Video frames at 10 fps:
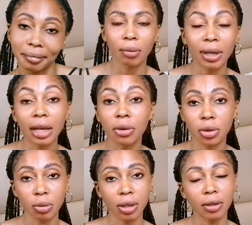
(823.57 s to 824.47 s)
What I
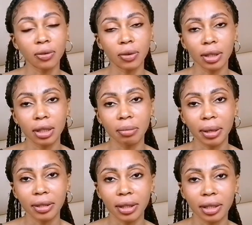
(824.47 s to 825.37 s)
use to exfoliate
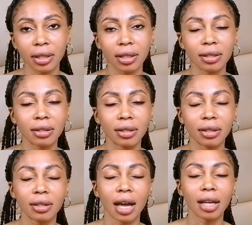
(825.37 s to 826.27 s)
my skin is
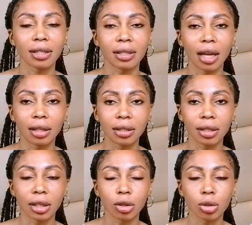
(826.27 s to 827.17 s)
the
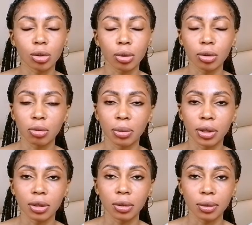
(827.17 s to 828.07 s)
Asante Salt
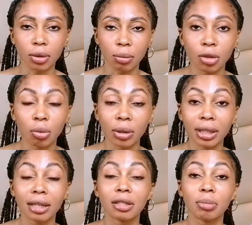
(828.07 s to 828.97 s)
Body Scrub, the one
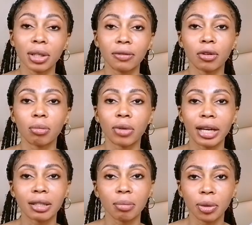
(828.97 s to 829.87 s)
that is made from
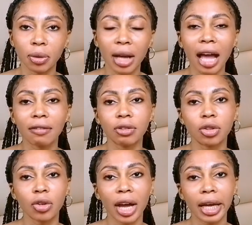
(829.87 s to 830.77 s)
rice milk. I've
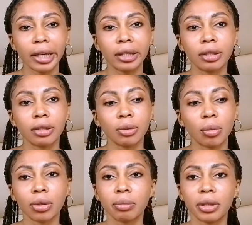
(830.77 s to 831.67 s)
tried the
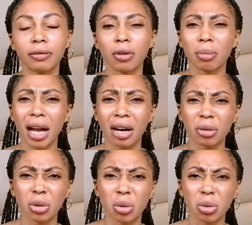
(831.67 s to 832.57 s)
one made from
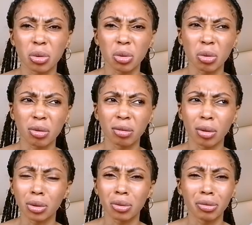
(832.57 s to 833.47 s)
carrot or so,
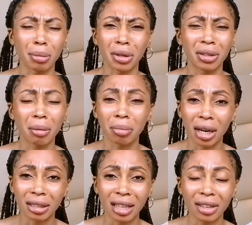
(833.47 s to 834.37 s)
although from another
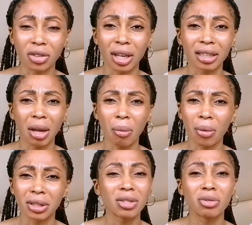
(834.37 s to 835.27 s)
brand. I tried that one,
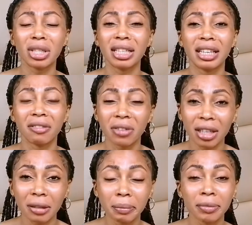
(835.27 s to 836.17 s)
it wasn't really
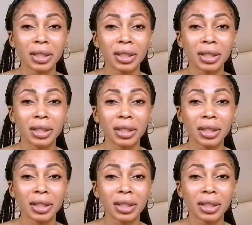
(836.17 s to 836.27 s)
giving.